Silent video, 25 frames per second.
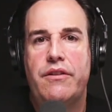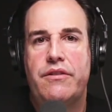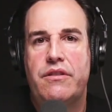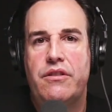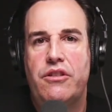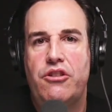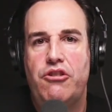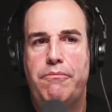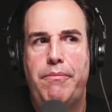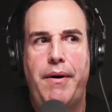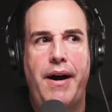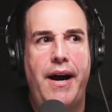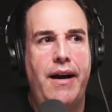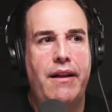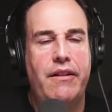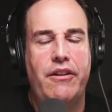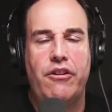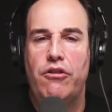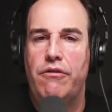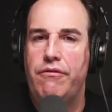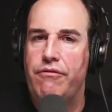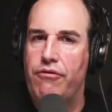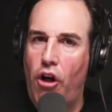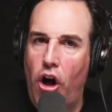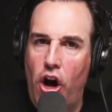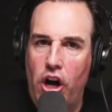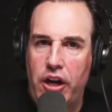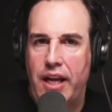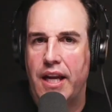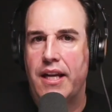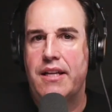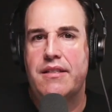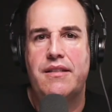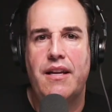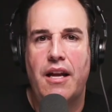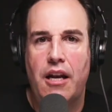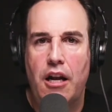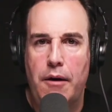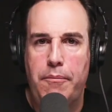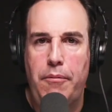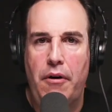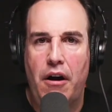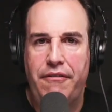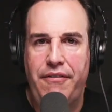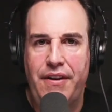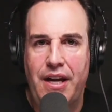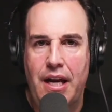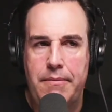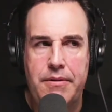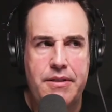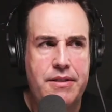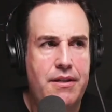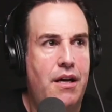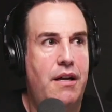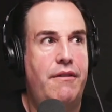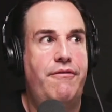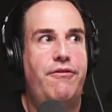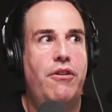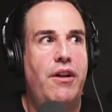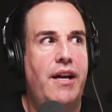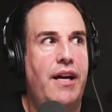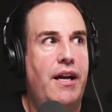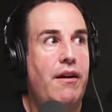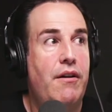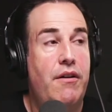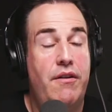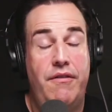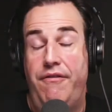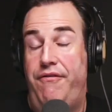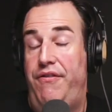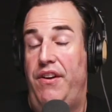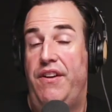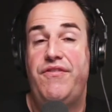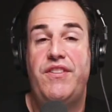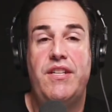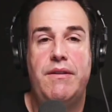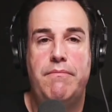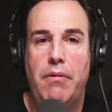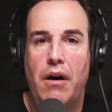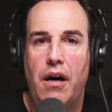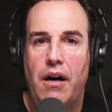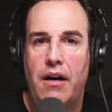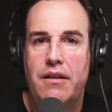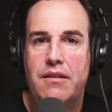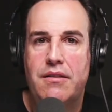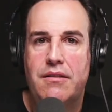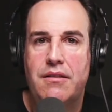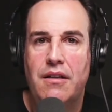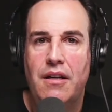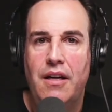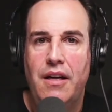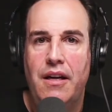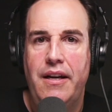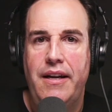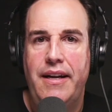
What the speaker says: So you buy a little vlogging setup off Amazon for like $50.